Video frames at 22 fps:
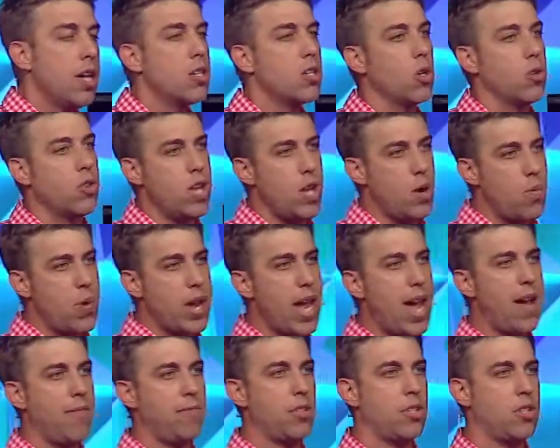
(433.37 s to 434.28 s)
So then we
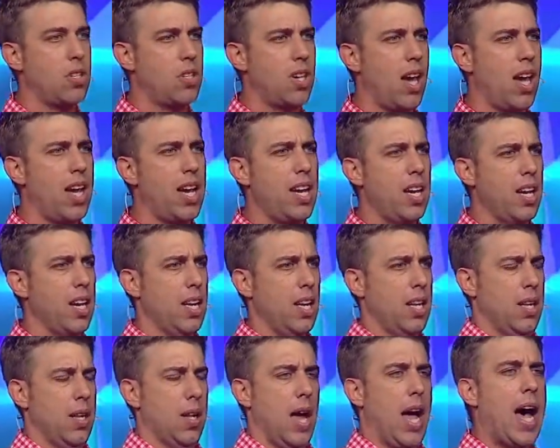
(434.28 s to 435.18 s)
have to say,
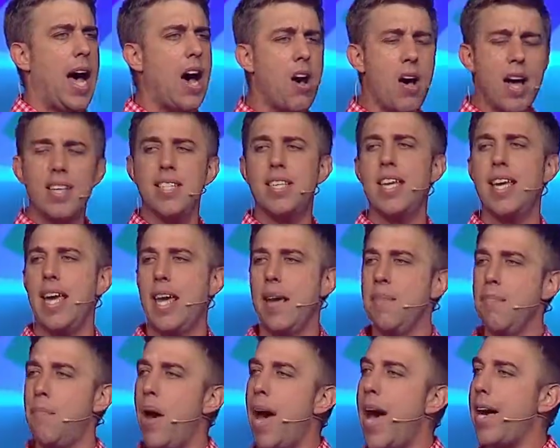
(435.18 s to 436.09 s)
how has he
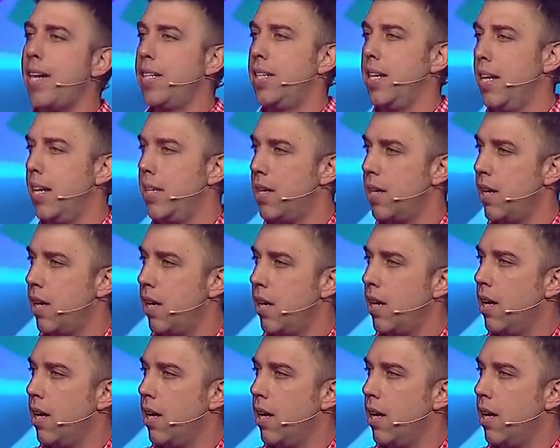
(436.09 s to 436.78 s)
impacted